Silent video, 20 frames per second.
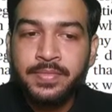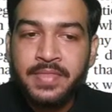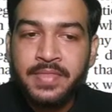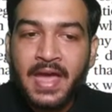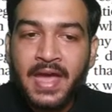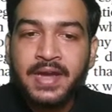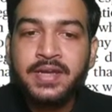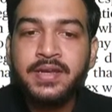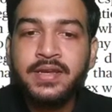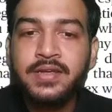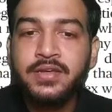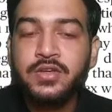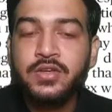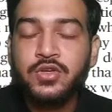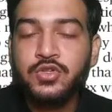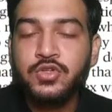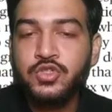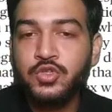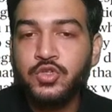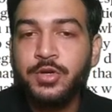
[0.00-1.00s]
that
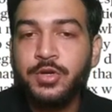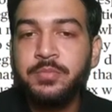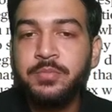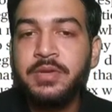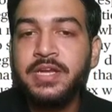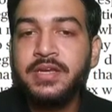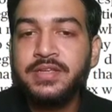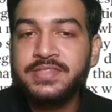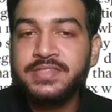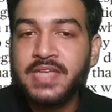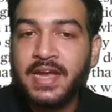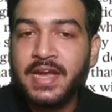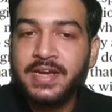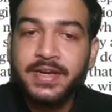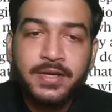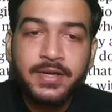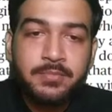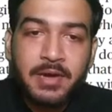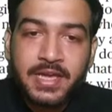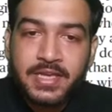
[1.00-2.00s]
should be
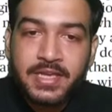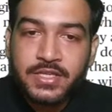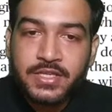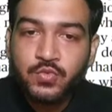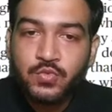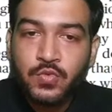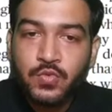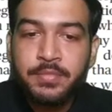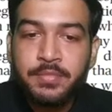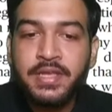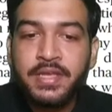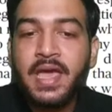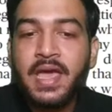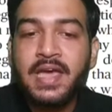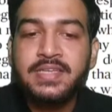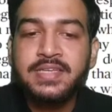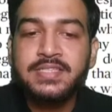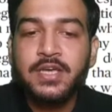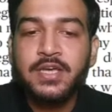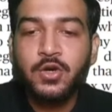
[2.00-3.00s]
decided by each woman,
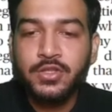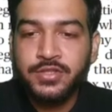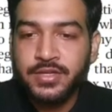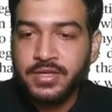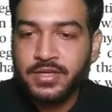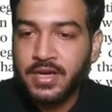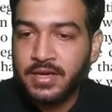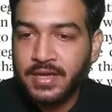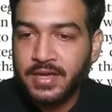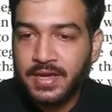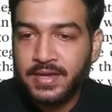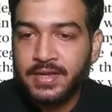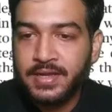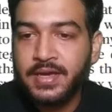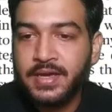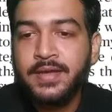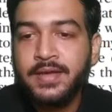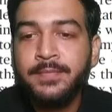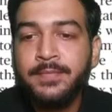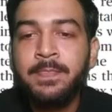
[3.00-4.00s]
aisa author ka
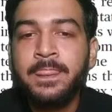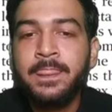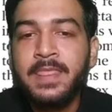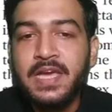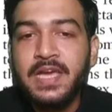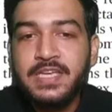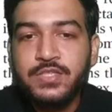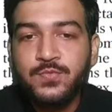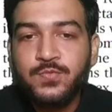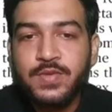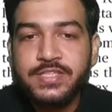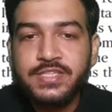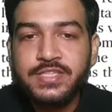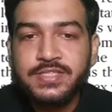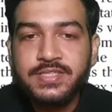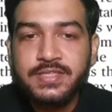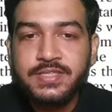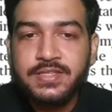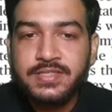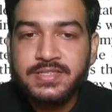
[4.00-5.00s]
kehna hai. Is
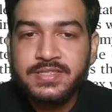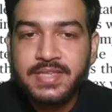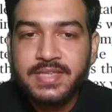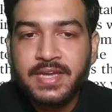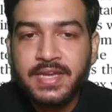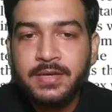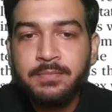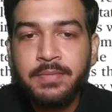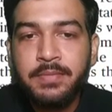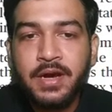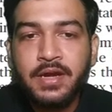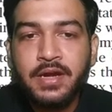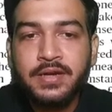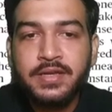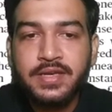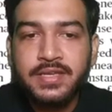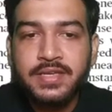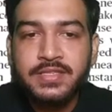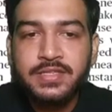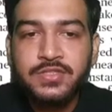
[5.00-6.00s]
wajah se the second
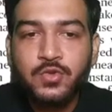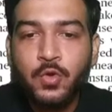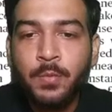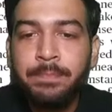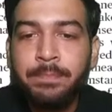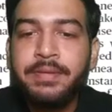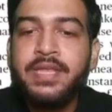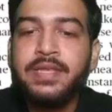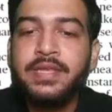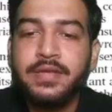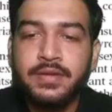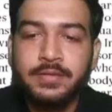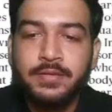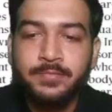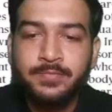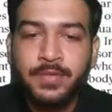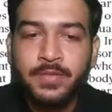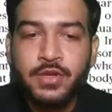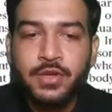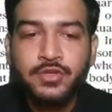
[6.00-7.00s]
part is opinion.
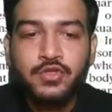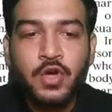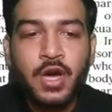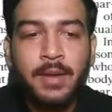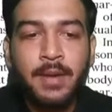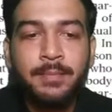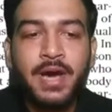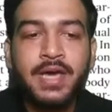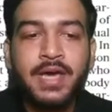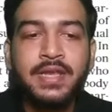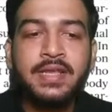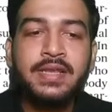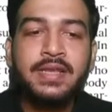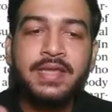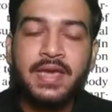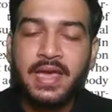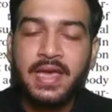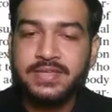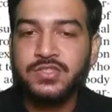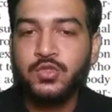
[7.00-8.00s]
So hamare
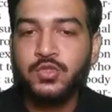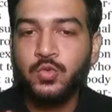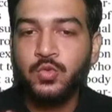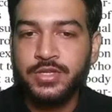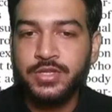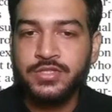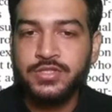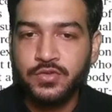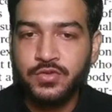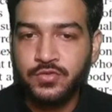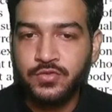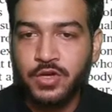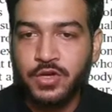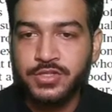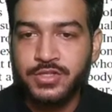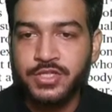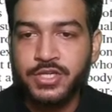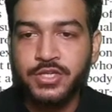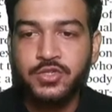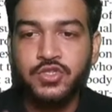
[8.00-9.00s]
liye as students of
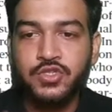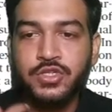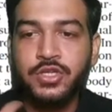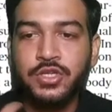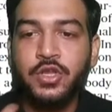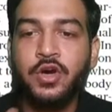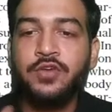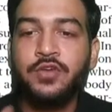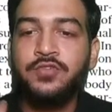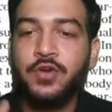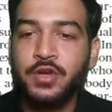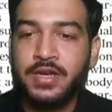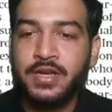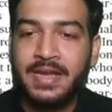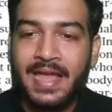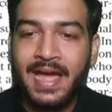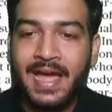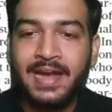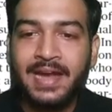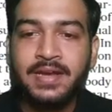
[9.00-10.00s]
constitution law for
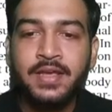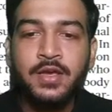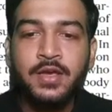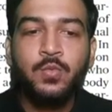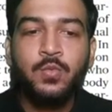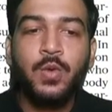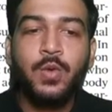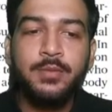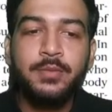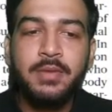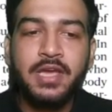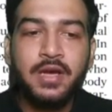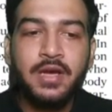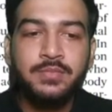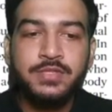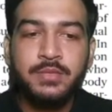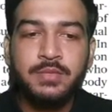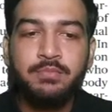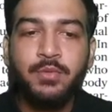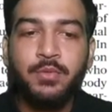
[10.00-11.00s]
CLAT, what
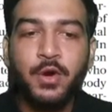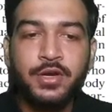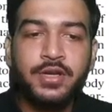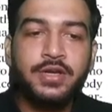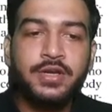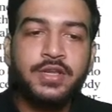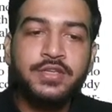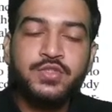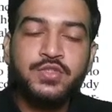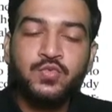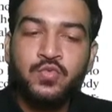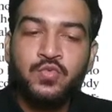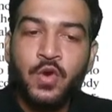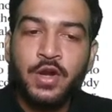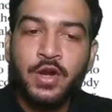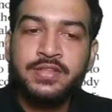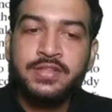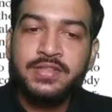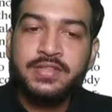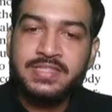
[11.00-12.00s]
becomes important is
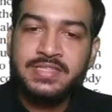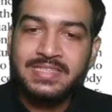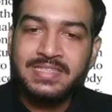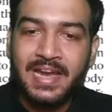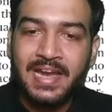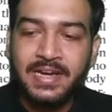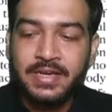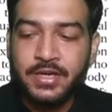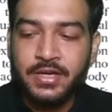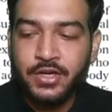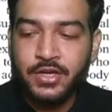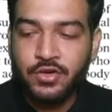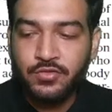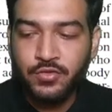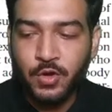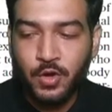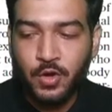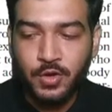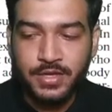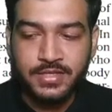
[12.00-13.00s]
what the standard of
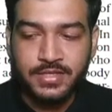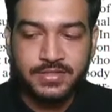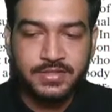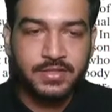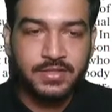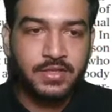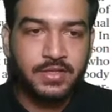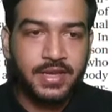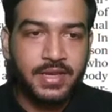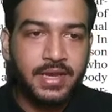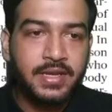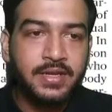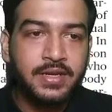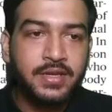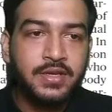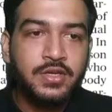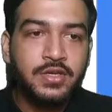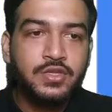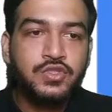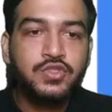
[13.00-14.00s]
law is, right?
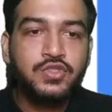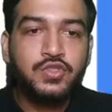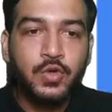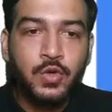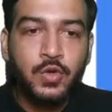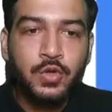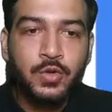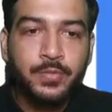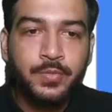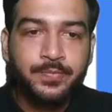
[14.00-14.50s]
So